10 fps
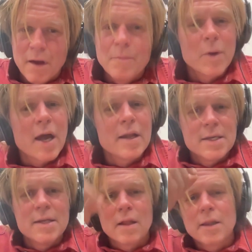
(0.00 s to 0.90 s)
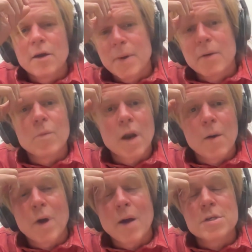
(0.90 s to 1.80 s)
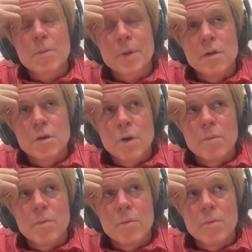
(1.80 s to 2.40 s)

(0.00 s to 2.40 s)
I mean, we kind of did a little bit what I was hoping to do